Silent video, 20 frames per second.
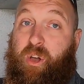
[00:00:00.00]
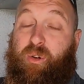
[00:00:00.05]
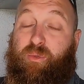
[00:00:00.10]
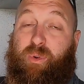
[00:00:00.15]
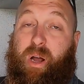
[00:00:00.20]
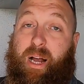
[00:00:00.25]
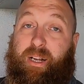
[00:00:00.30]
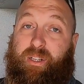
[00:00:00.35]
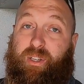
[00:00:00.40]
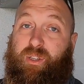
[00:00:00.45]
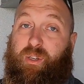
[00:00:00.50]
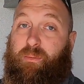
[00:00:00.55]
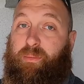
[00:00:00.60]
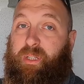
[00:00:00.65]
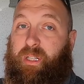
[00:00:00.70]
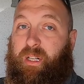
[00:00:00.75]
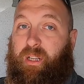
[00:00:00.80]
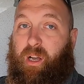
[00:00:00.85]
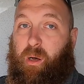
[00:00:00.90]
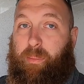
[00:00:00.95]
Right, so
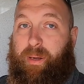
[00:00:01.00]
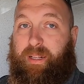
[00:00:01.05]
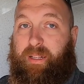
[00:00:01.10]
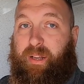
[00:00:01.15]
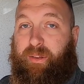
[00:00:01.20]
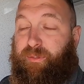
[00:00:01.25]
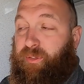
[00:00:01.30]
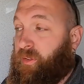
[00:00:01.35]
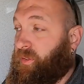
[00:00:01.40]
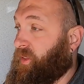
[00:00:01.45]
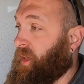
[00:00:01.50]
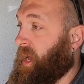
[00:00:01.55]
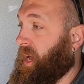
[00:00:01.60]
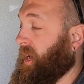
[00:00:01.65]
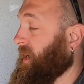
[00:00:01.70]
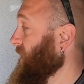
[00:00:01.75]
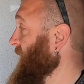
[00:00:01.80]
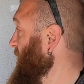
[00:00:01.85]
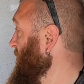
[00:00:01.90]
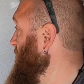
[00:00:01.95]
something a little bit different
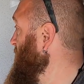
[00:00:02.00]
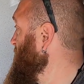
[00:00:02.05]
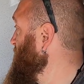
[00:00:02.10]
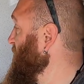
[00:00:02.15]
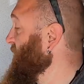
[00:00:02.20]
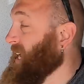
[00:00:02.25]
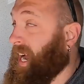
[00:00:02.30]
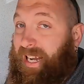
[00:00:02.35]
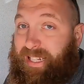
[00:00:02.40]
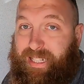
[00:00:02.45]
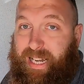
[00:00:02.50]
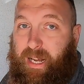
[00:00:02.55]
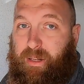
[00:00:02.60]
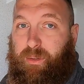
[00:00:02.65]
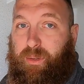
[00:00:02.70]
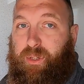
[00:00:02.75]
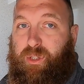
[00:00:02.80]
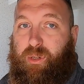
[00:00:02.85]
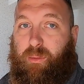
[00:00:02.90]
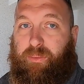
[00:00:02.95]
there. Uh, it's a night out
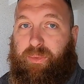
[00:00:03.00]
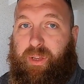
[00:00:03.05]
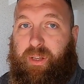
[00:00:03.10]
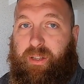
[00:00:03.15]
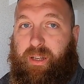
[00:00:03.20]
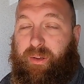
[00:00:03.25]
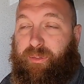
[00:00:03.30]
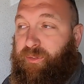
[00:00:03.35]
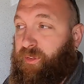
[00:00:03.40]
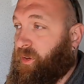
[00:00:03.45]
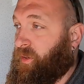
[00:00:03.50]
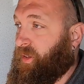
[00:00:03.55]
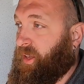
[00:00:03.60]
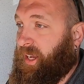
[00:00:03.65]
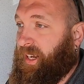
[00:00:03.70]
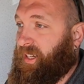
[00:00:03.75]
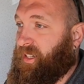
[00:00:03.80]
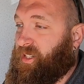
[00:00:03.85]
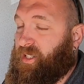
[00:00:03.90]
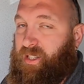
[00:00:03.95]
doing something
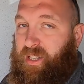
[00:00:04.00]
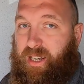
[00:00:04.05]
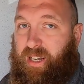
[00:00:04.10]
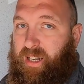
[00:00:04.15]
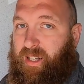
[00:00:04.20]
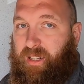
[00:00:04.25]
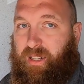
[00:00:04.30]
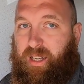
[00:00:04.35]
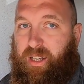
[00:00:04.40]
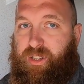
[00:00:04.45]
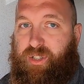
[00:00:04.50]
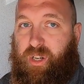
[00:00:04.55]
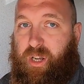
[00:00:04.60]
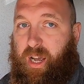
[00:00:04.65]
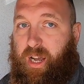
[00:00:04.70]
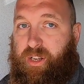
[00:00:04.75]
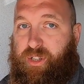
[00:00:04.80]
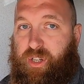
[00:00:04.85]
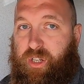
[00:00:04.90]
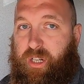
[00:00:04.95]
different. It's, uh, as,
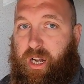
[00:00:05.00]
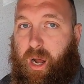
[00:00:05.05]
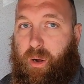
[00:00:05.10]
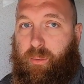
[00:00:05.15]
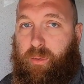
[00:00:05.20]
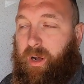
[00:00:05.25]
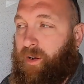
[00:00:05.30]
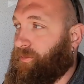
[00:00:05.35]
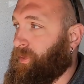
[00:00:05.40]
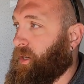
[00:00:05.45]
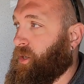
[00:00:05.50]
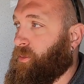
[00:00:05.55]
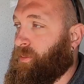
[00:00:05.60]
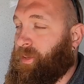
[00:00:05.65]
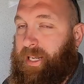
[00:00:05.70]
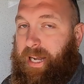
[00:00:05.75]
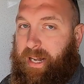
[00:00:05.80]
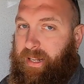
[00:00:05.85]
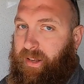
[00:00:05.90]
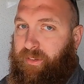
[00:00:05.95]
as you know, I've been
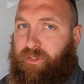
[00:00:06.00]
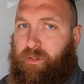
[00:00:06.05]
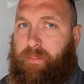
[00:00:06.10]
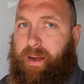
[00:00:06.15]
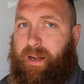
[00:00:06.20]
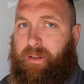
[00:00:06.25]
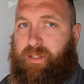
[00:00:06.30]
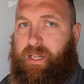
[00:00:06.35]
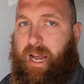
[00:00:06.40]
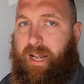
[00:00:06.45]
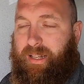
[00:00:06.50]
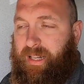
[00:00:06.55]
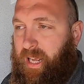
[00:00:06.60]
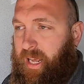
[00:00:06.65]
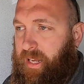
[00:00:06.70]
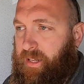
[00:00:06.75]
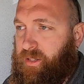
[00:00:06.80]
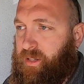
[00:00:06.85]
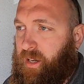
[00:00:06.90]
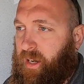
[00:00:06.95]
coming down here for about ten
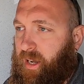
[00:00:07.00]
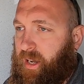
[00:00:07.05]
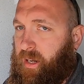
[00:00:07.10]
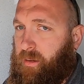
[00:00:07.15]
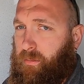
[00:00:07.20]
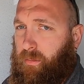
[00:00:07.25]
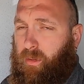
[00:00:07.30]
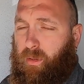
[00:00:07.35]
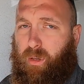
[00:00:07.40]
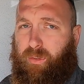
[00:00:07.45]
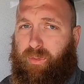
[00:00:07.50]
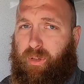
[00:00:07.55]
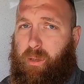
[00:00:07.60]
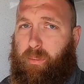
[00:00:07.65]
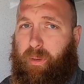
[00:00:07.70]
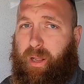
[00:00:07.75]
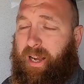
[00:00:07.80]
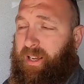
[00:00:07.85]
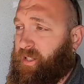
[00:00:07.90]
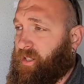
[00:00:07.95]
years. Um, lovely
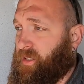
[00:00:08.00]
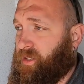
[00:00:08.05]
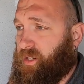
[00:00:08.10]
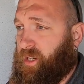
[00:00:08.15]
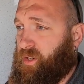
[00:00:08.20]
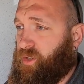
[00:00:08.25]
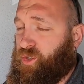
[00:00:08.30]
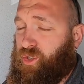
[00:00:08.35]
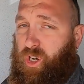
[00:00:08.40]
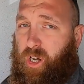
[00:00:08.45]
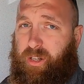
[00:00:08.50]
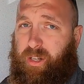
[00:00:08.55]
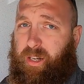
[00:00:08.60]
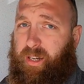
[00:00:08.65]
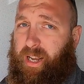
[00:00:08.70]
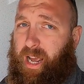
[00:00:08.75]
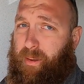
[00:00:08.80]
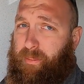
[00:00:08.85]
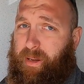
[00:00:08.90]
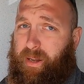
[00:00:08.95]
place, and since Johnny
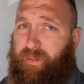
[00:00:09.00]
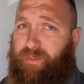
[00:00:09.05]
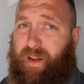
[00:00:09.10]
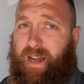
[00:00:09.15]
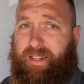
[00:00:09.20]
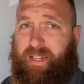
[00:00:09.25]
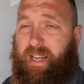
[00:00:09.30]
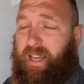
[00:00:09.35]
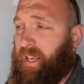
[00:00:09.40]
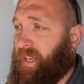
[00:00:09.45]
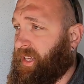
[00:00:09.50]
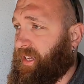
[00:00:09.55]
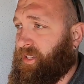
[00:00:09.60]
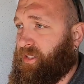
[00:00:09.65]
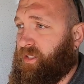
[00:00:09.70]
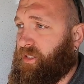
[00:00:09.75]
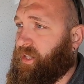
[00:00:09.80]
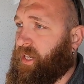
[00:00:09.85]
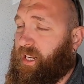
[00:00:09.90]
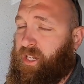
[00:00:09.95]
and Gabby have had it,
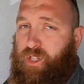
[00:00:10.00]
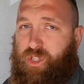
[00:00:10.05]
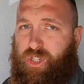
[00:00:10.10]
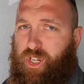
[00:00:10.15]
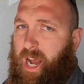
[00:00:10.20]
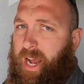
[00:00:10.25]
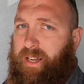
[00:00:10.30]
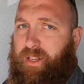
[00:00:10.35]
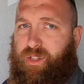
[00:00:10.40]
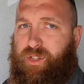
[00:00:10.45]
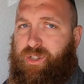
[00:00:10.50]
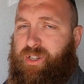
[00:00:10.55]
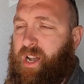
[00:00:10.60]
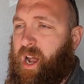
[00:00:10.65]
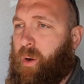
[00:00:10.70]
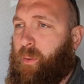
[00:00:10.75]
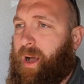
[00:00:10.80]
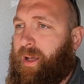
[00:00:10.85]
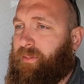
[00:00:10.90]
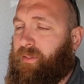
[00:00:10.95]
it's, it's changed
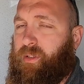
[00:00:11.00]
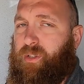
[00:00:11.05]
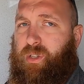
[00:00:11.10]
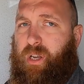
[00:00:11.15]
no end.